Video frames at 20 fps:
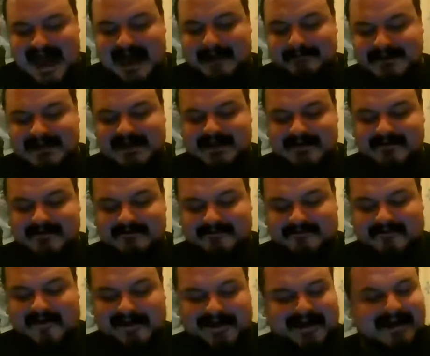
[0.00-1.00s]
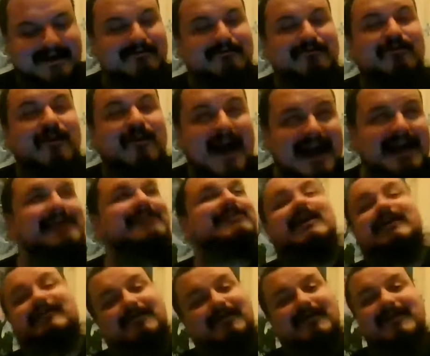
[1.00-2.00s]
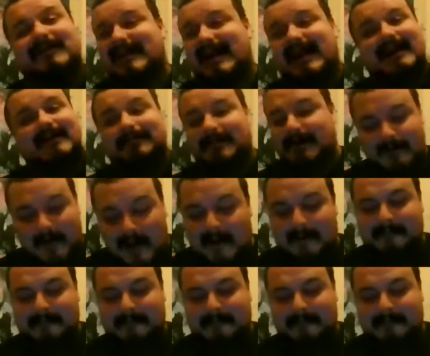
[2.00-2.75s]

absolute fucking rager for a debut.